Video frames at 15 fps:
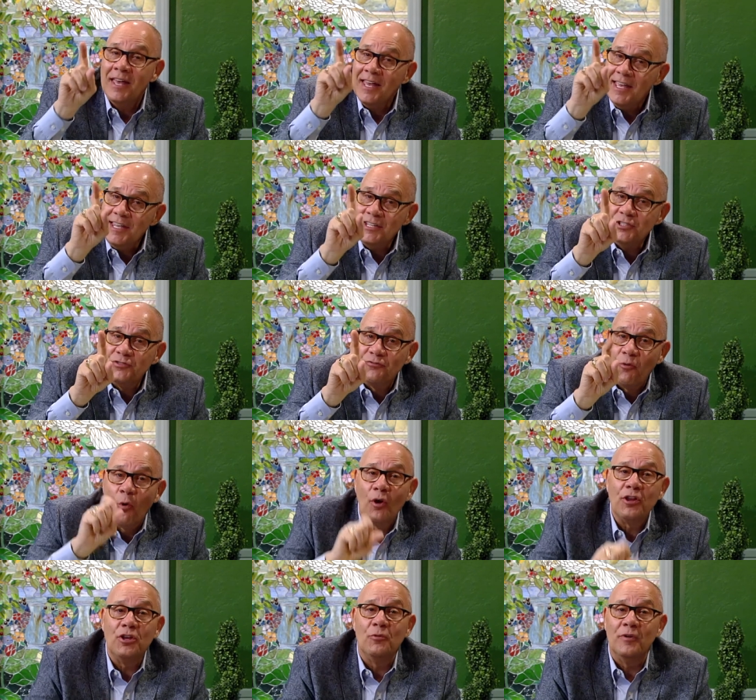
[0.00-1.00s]
He's
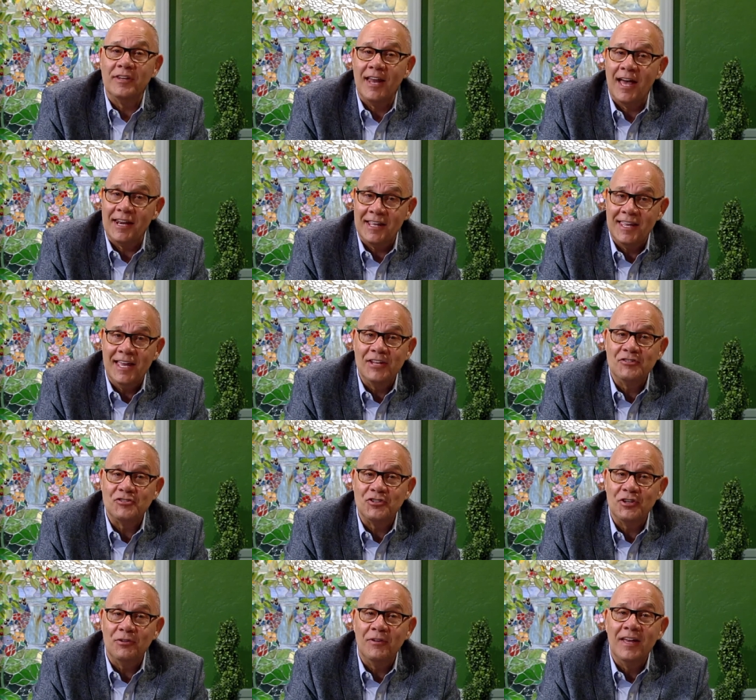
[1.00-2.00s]
for you and not
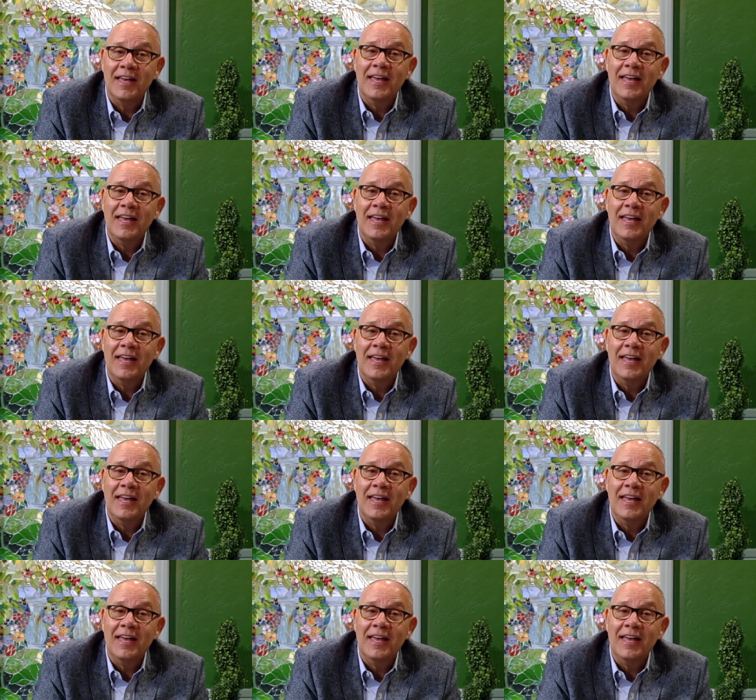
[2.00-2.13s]
against you.